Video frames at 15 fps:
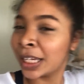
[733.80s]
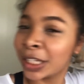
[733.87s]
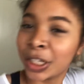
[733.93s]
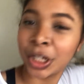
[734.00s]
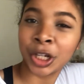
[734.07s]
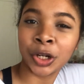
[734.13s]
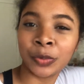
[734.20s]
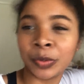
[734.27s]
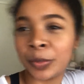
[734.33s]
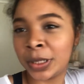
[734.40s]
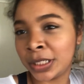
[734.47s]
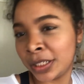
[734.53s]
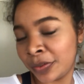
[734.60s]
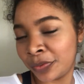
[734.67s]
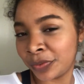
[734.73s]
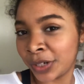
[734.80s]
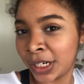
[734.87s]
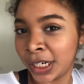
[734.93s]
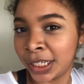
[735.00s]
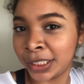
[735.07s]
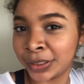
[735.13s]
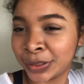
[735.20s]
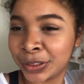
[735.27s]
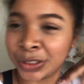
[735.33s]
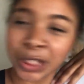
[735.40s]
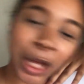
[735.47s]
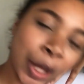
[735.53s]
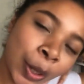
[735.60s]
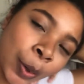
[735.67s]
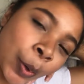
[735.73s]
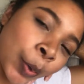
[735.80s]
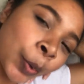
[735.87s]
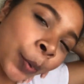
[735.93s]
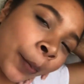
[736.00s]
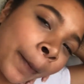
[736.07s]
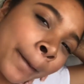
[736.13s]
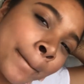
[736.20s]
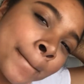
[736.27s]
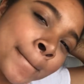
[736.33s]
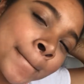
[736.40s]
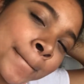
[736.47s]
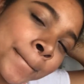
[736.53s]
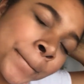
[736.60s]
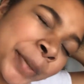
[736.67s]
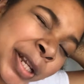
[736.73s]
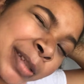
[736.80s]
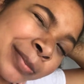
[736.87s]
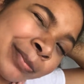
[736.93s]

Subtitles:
your girl will be different, so